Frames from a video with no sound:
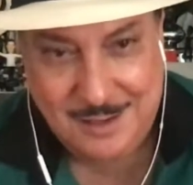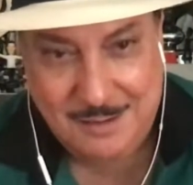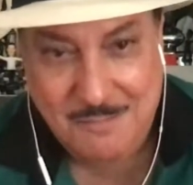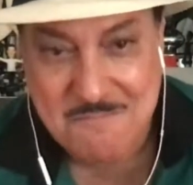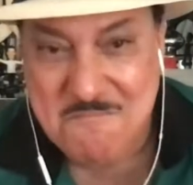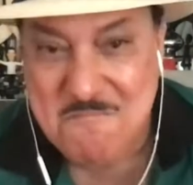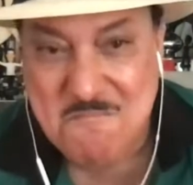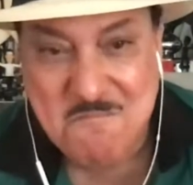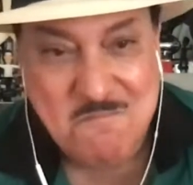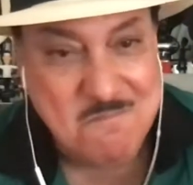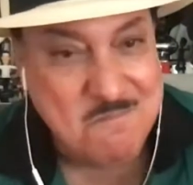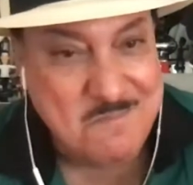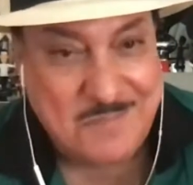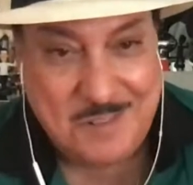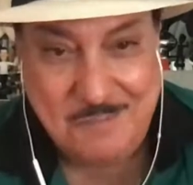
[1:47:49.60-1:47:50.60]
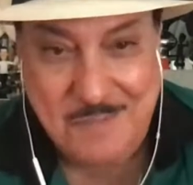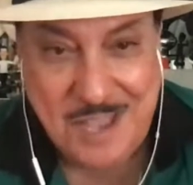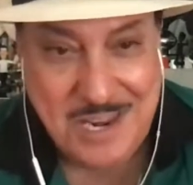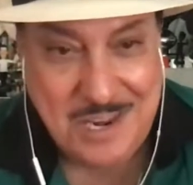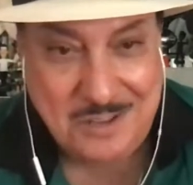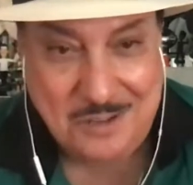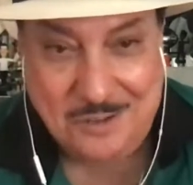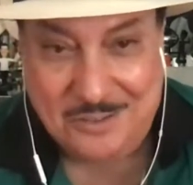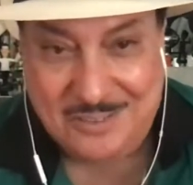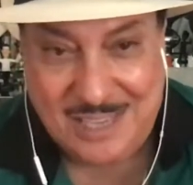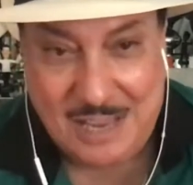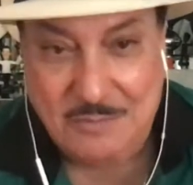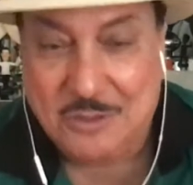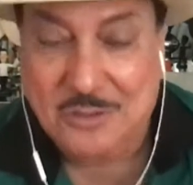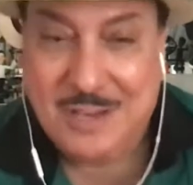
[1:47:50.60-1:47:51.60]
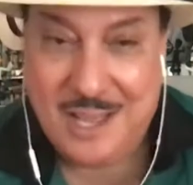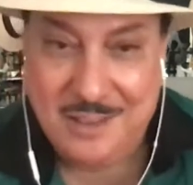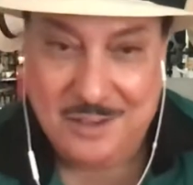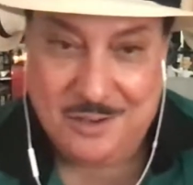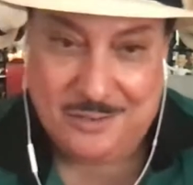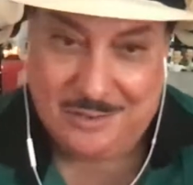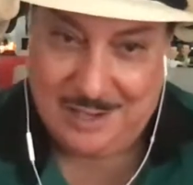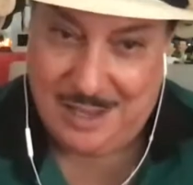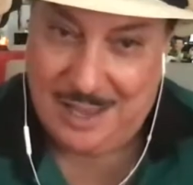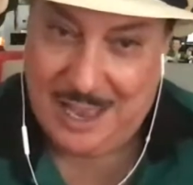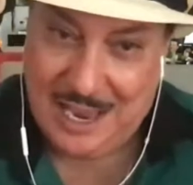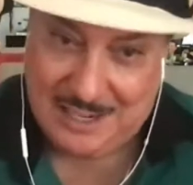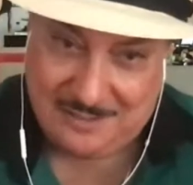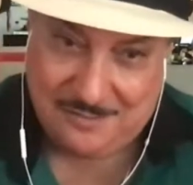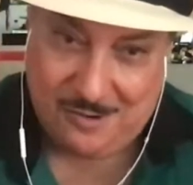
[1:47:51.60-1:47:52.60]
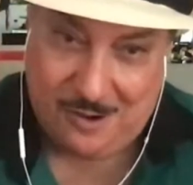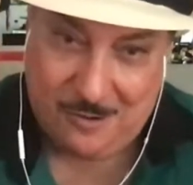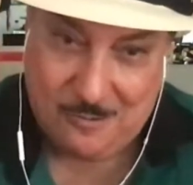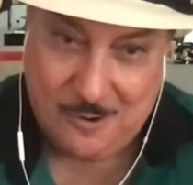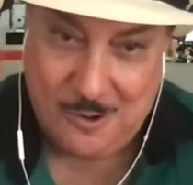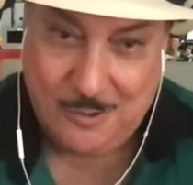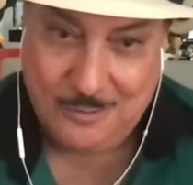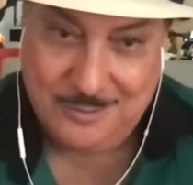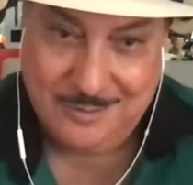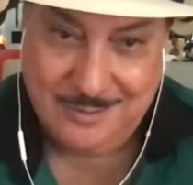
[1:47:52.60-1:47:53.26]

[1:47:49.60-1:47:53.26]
many of those things, today there's asphalt road,